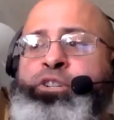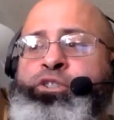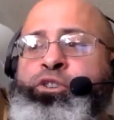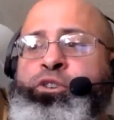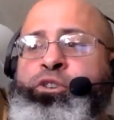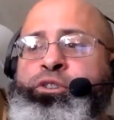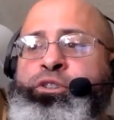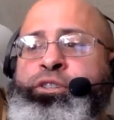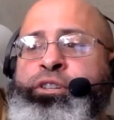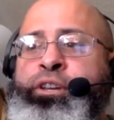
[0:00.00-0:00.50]
do
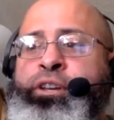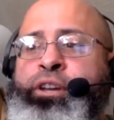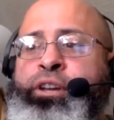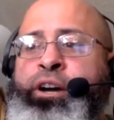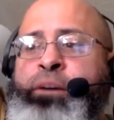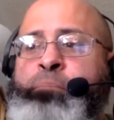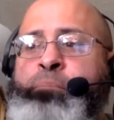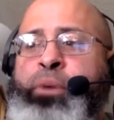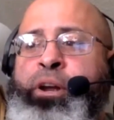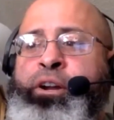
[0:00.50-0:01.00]
you see
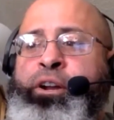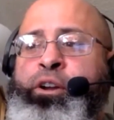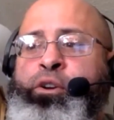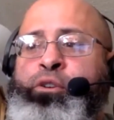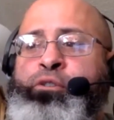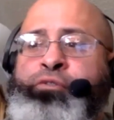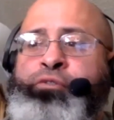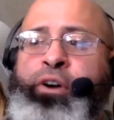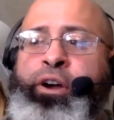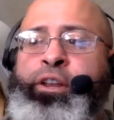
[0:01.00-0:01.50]
bare
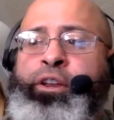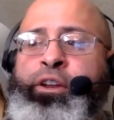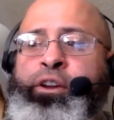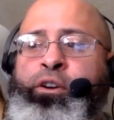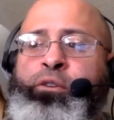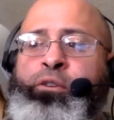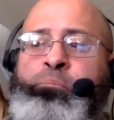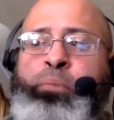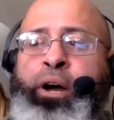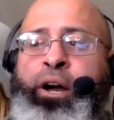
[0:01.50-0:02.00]
knuckle fighting
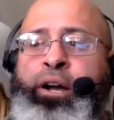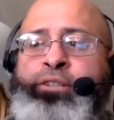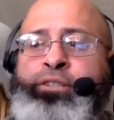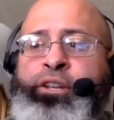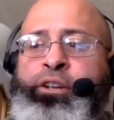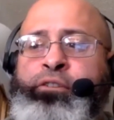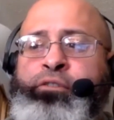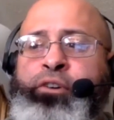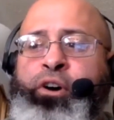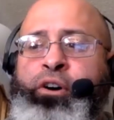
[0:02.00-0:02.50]
or
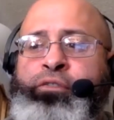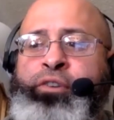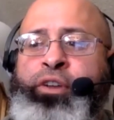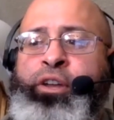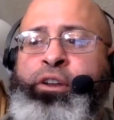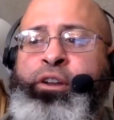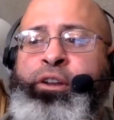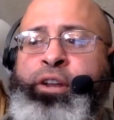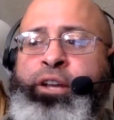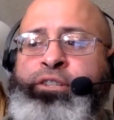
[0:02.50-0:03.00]
boxing evolving
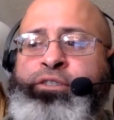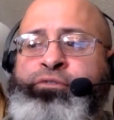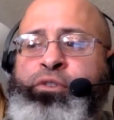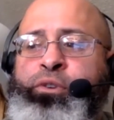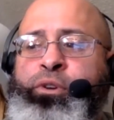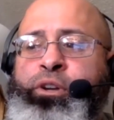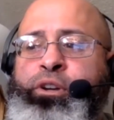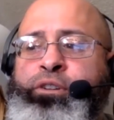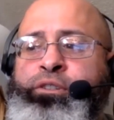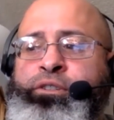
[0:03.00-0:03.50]
in the next few
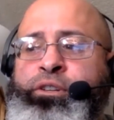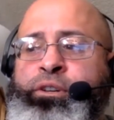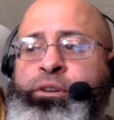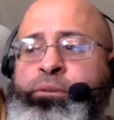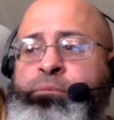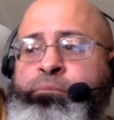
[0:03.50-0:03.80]
years?